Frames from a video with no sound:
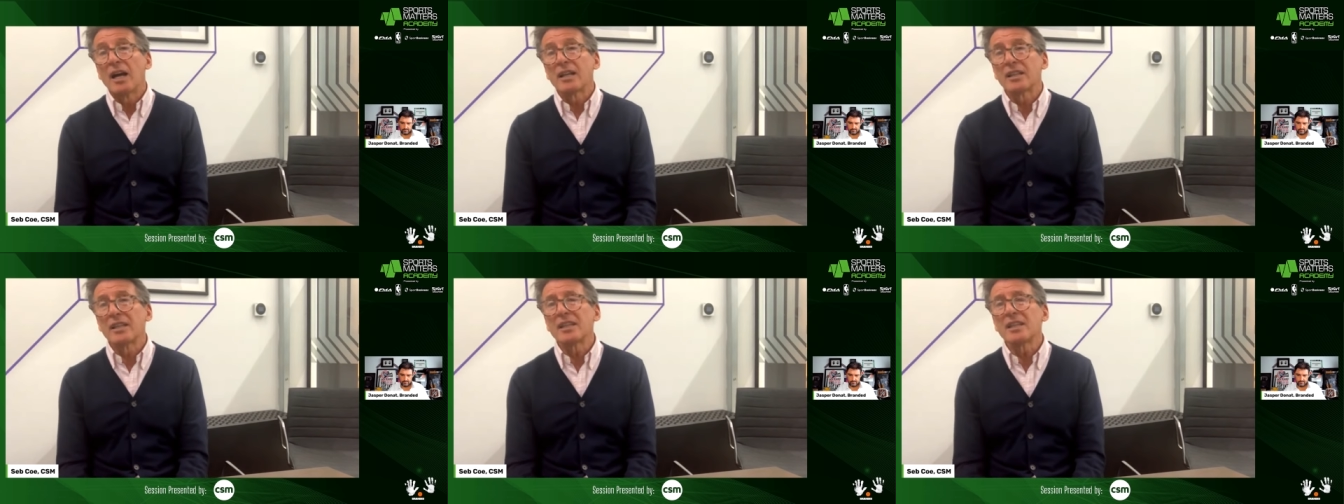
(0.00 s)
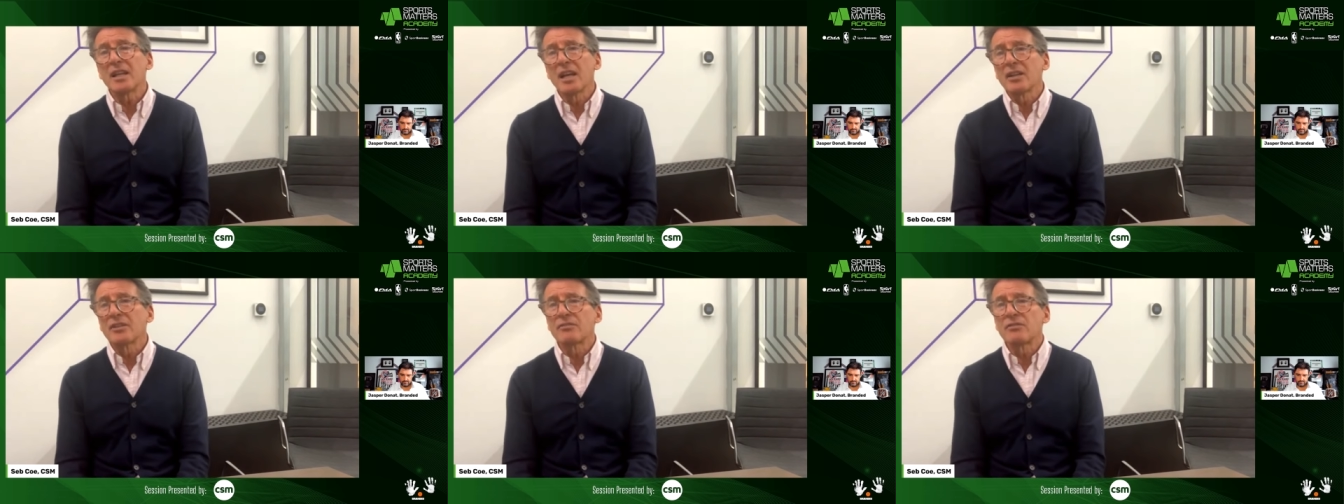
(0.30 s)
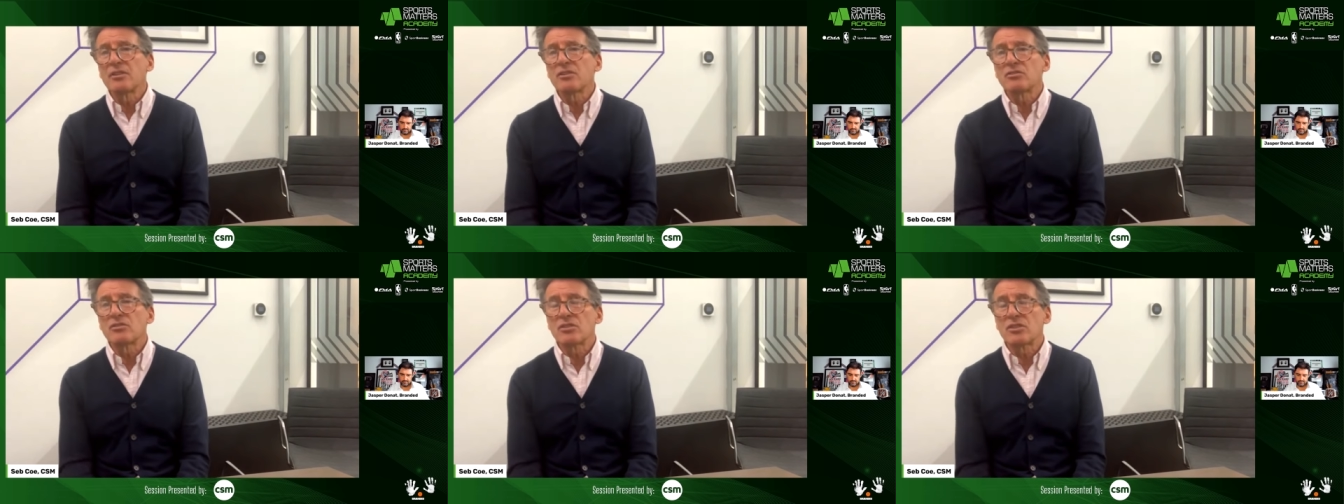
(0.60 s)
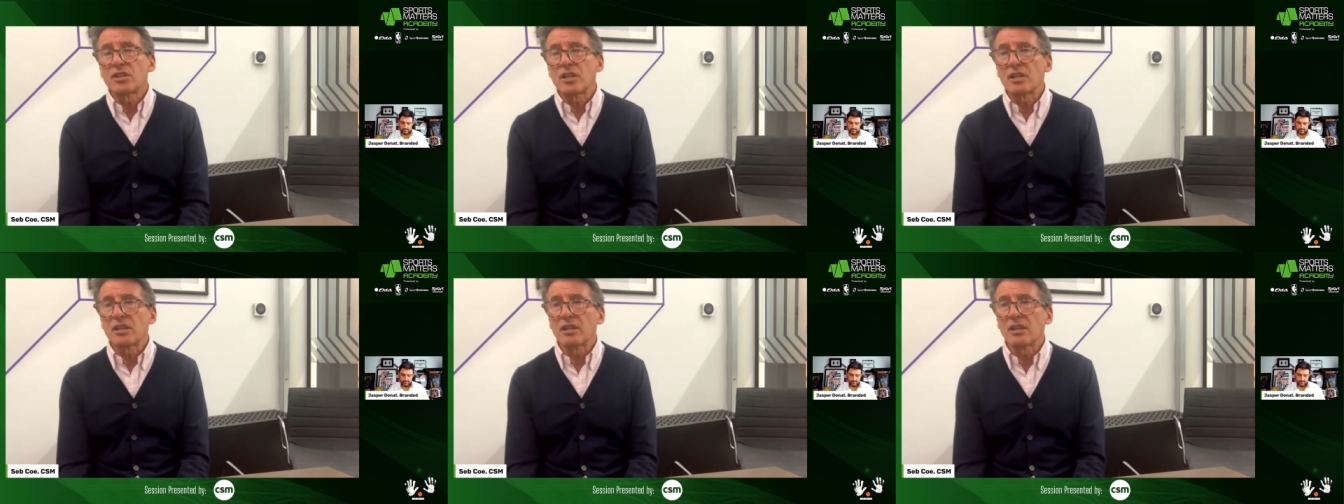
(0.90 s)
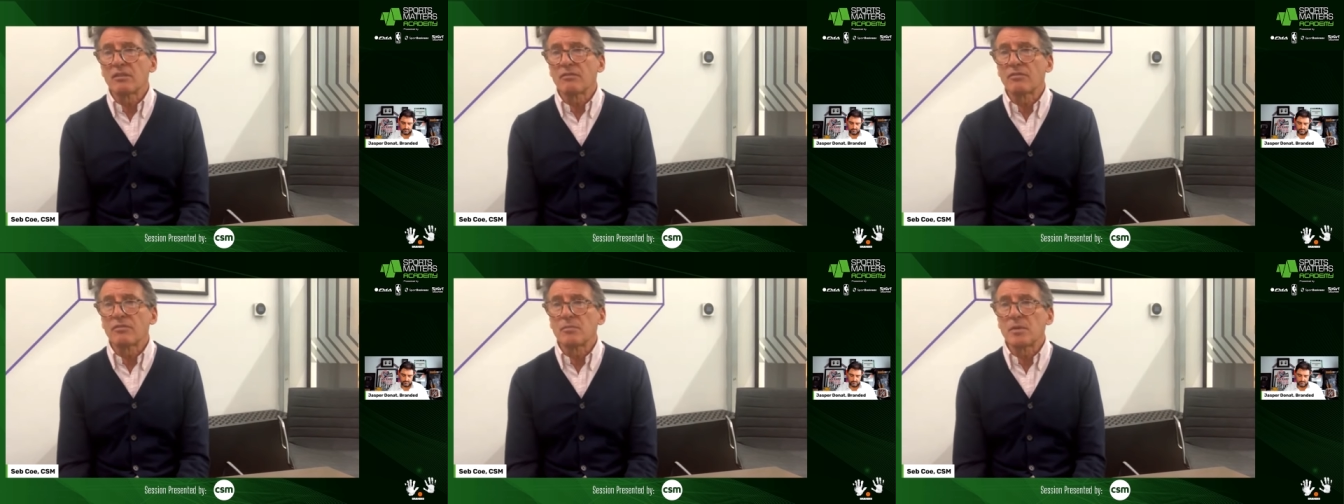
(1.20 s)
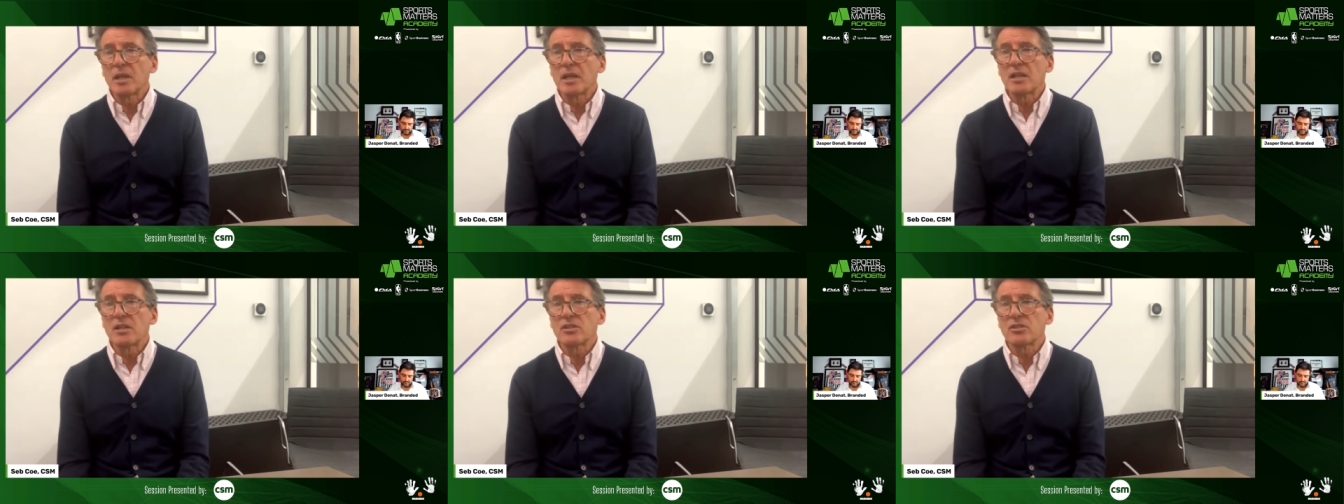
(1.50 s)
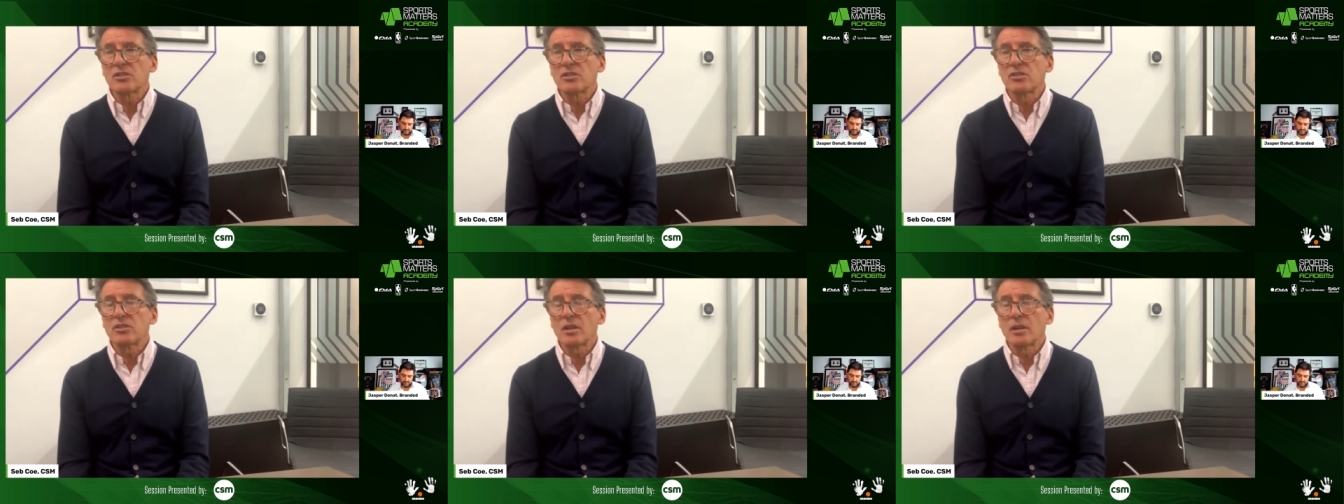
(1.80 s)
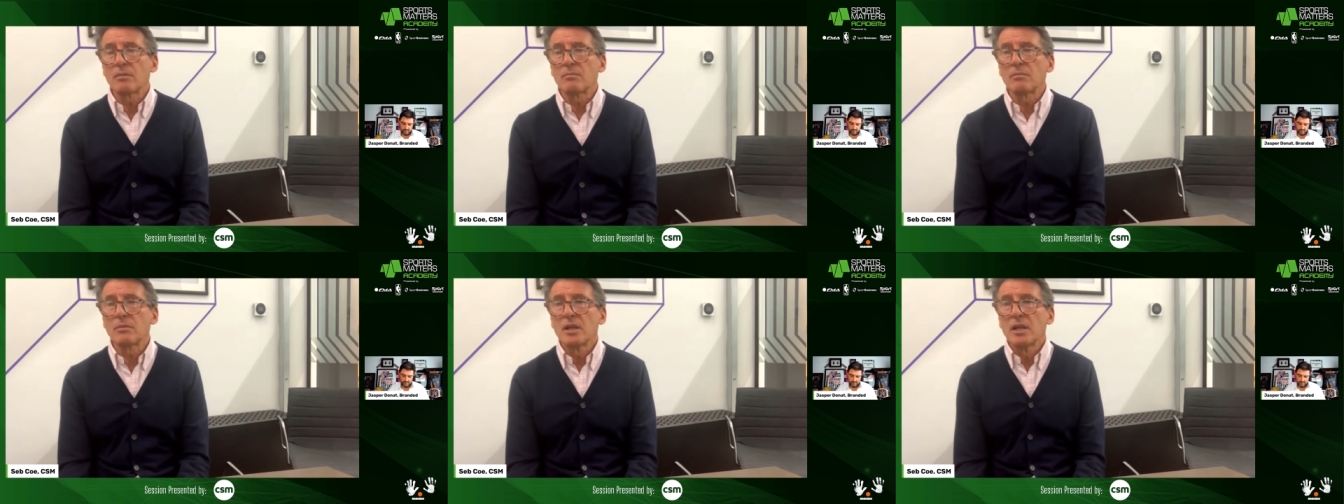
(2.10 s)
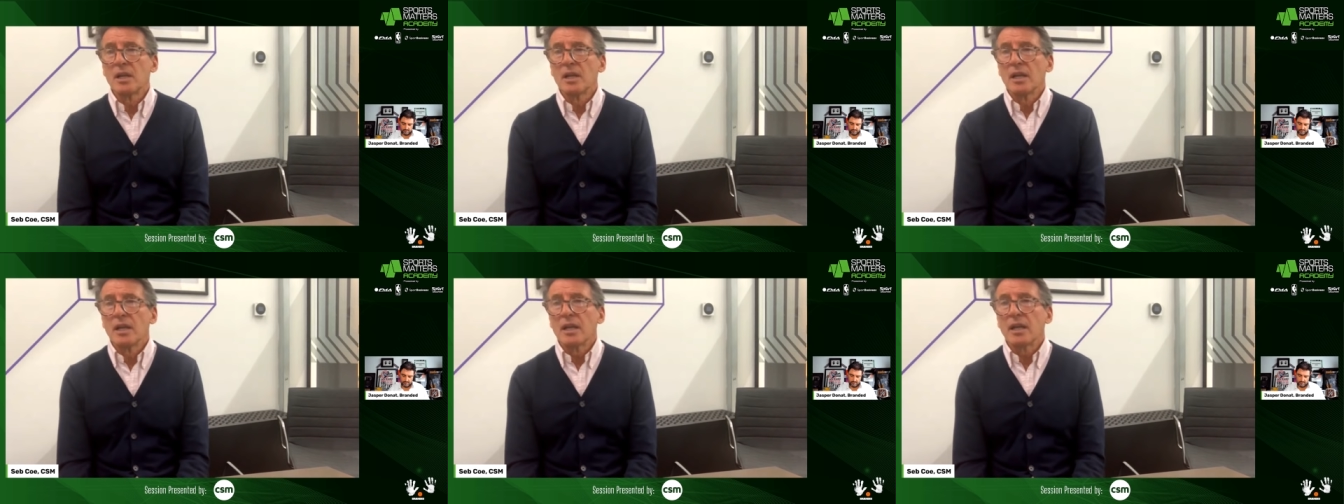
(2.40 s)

I think the other interesting thing for me is um,